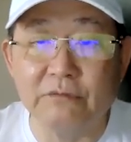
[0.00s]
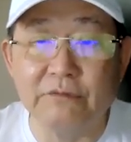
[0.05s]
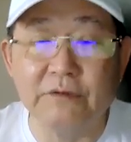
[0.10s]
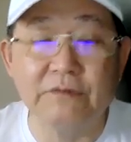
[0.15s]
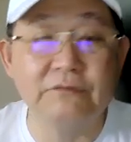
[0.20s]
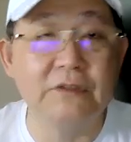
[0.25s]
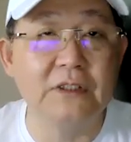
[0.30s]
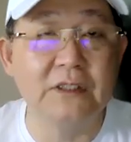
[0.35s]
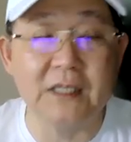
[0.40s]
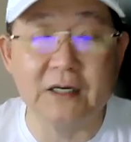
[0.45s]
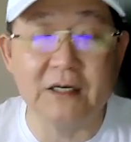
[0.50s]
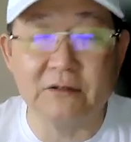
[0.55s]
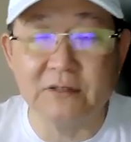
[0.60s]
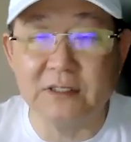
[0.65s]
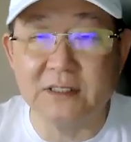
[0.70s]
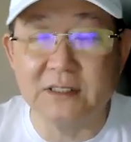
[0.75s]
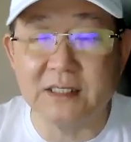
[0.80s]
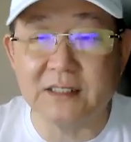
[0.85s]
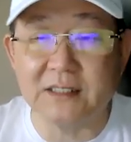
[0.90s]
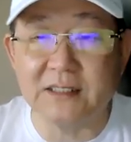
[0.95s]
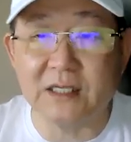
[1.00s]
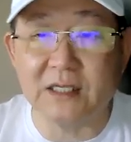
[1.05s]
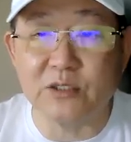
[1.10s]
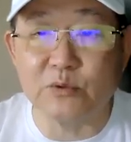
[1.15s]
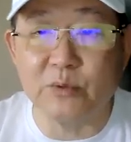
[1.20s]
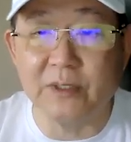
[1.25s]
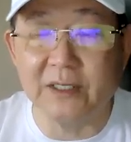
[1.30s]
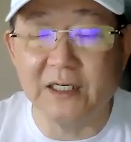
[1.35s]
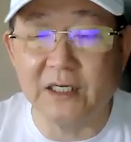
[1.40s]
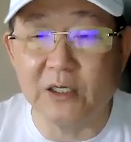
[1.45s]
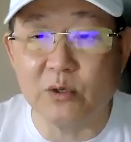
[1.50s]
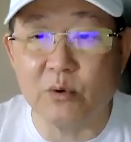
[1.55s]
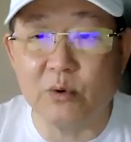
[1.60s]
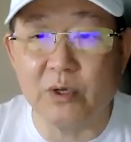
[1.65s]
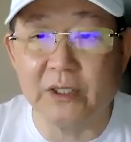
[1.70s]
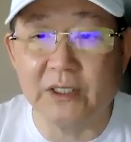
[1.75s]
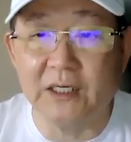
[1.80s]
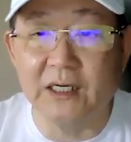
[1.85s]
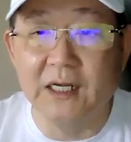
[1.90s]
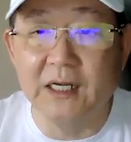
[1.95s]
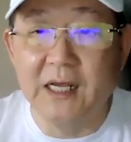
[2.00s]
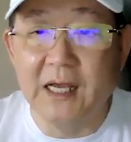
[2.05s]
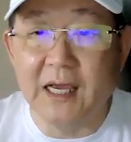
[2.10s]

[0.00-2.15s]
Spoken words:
15,661 and a quarter.